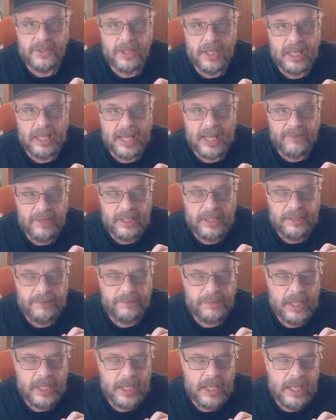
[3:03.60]
11.
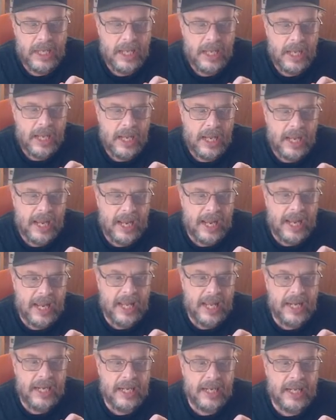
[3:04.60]

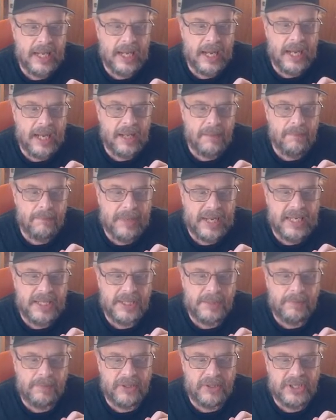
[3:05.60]
And on
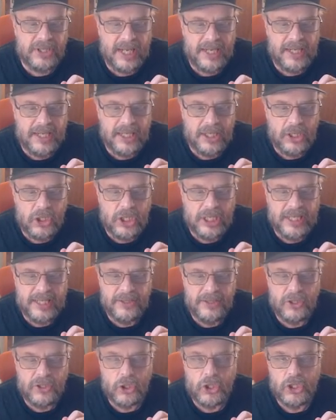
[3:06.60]
base percentage
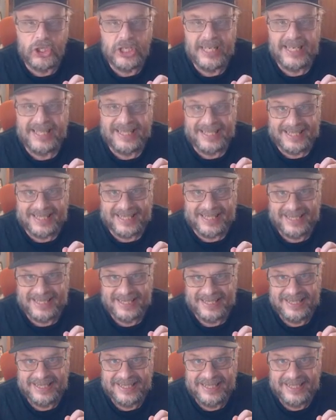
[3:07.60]
is Sheets.
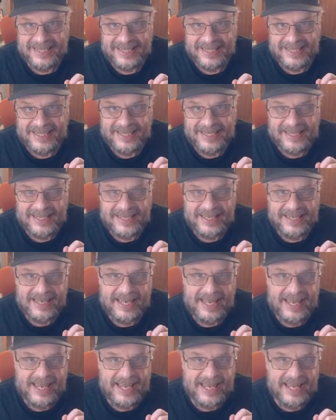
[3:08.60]

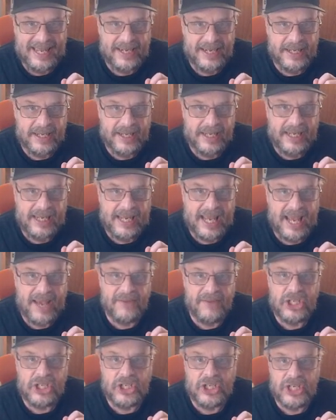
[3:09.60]
And
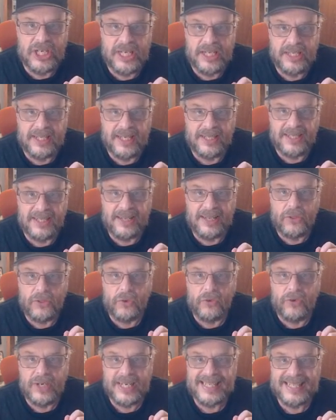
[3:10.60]
Gavin Sheets has a
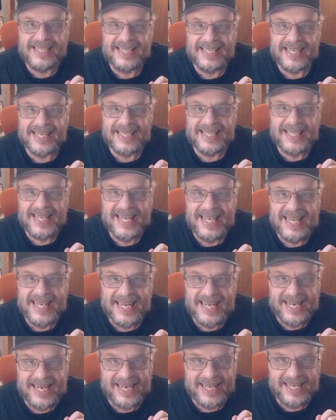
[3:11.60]

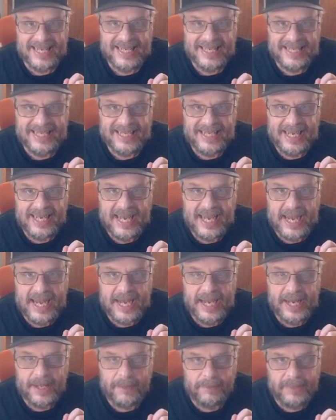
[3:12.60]
316
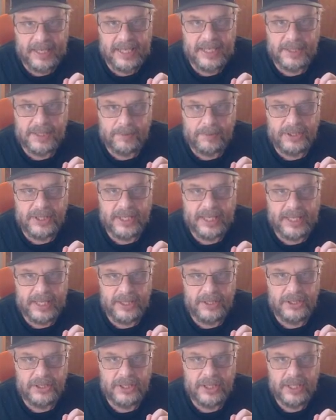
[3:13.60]
on base
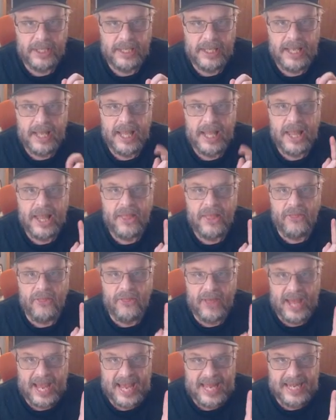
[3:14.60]
percentage.
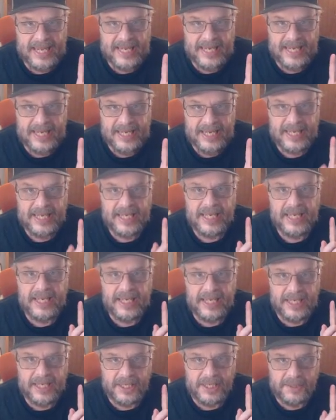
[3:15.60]
That
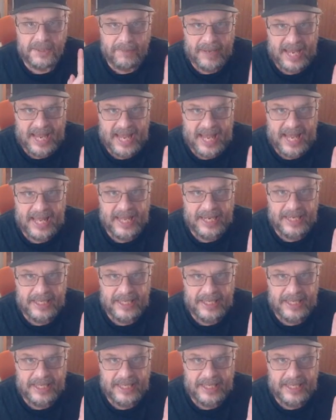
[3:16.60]
is bad.